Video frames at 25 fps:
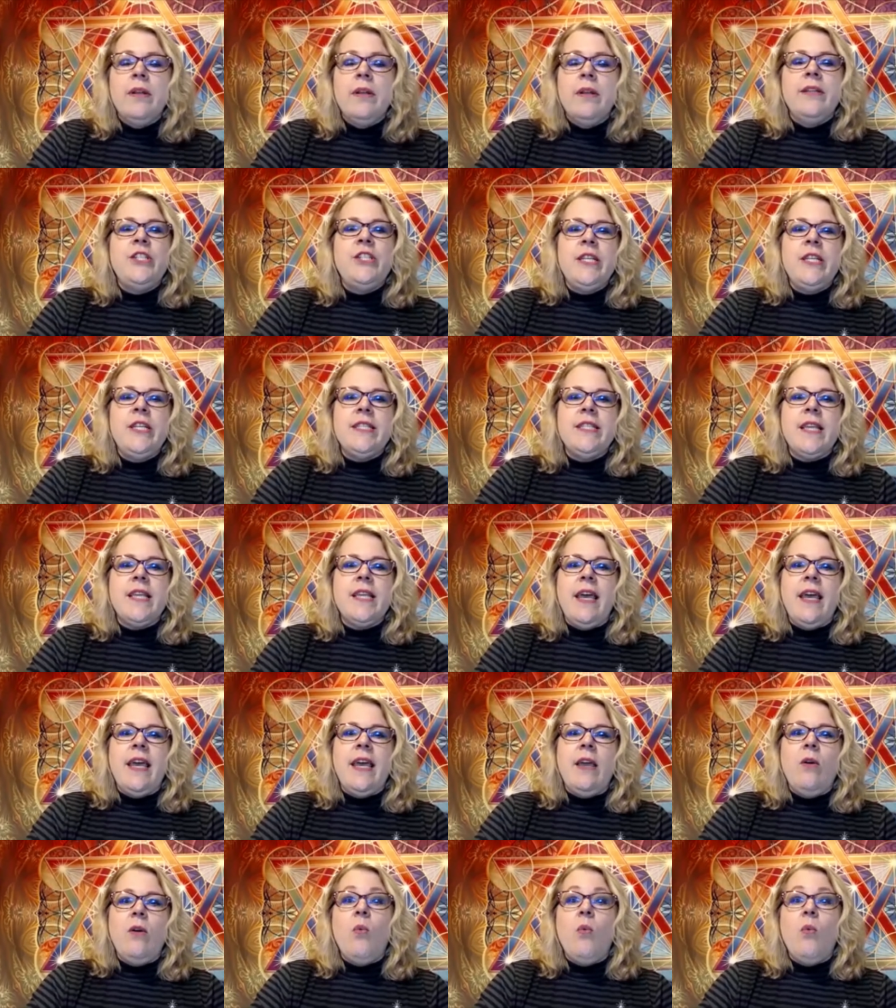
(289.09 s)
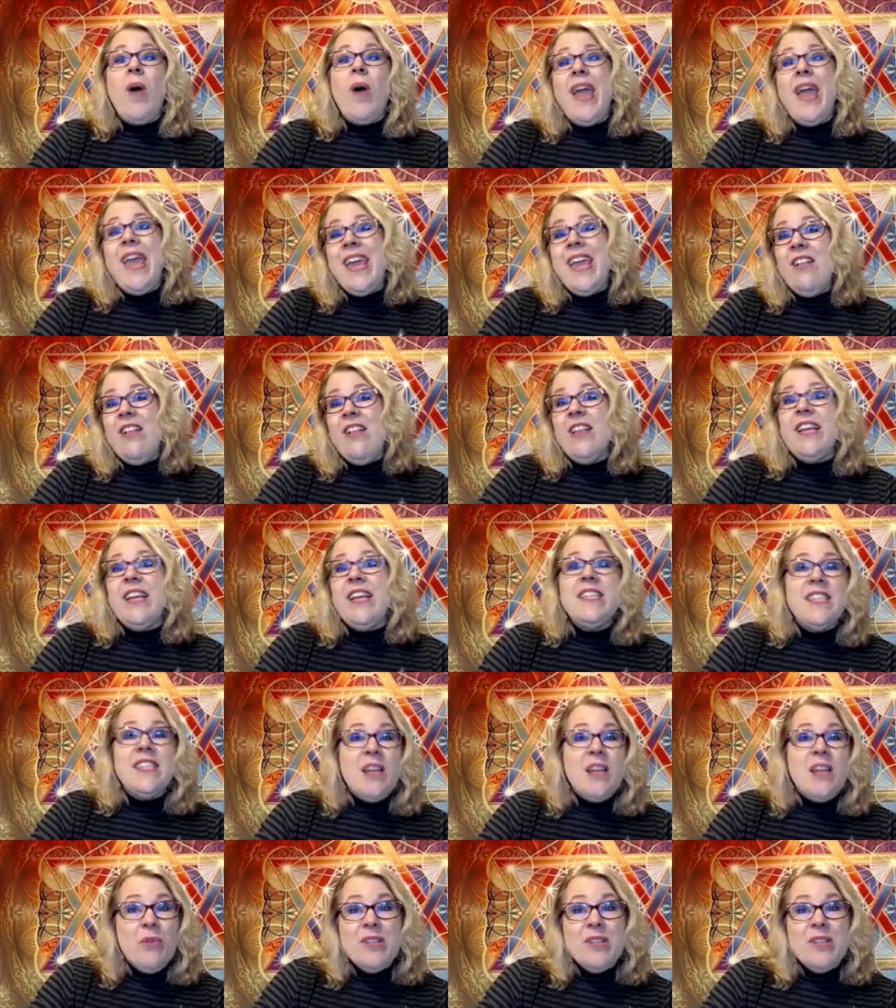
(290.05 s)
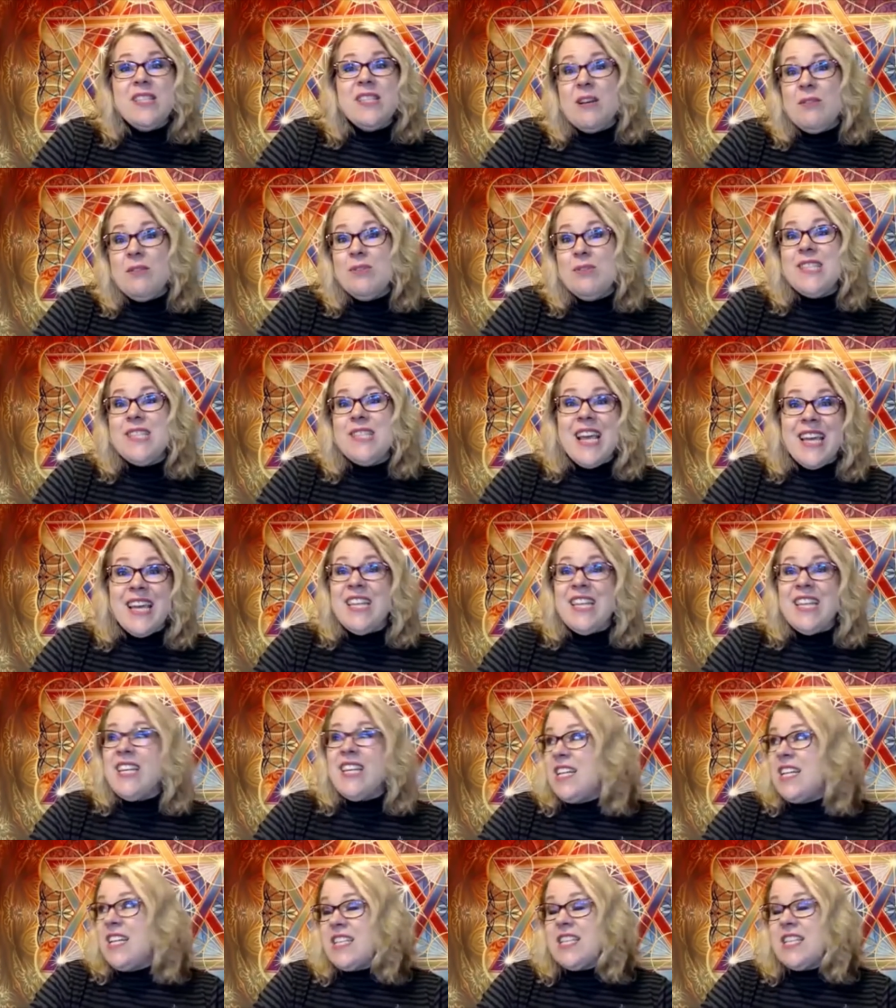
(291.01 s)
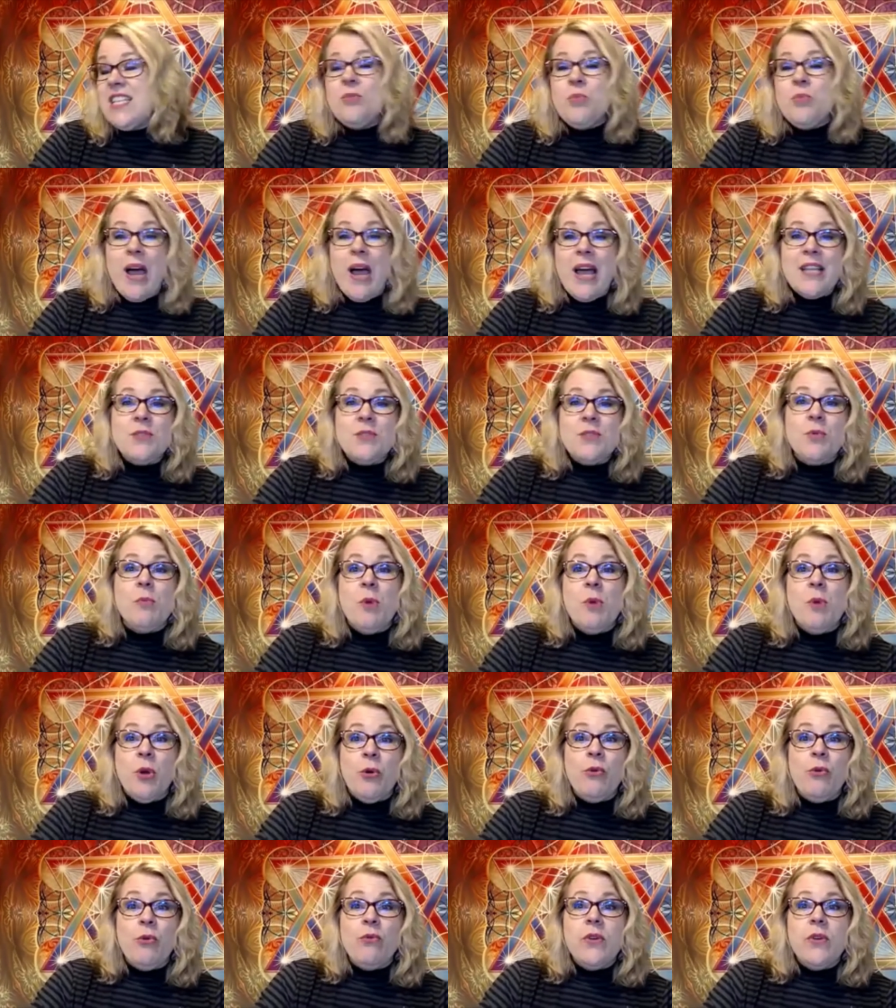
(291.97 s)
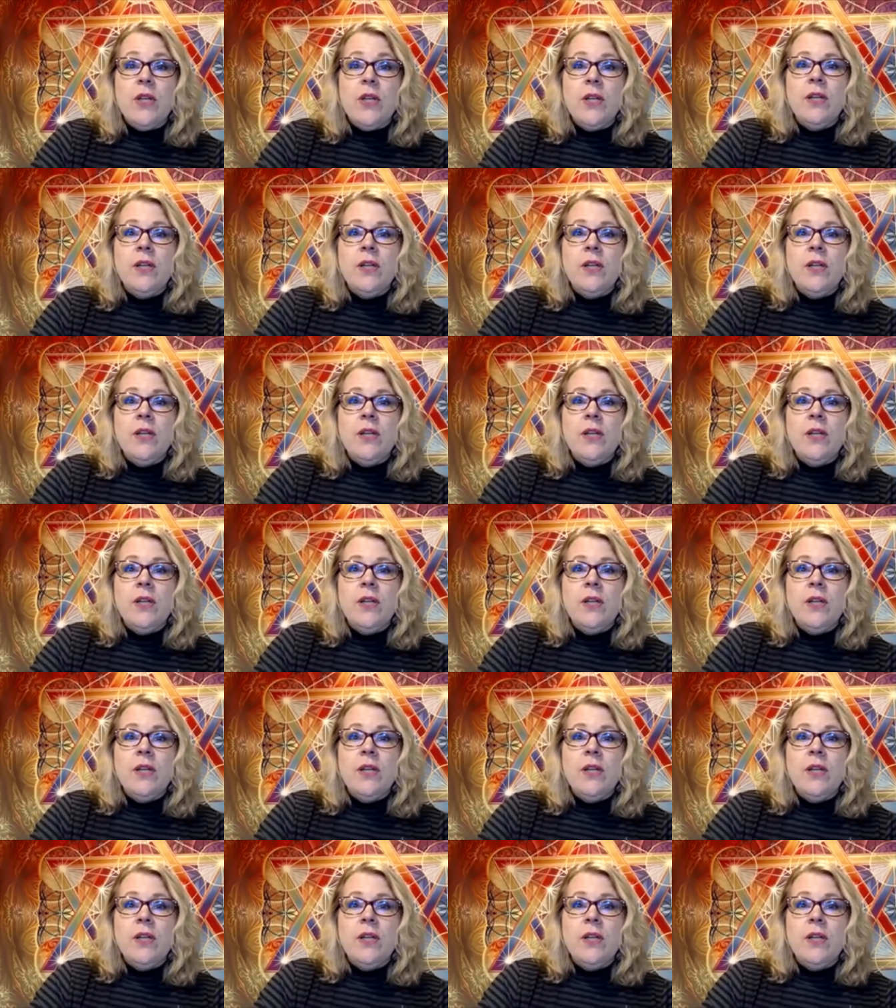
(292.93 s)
And she'd say, well, he's so-and-so's second cousin twice removed.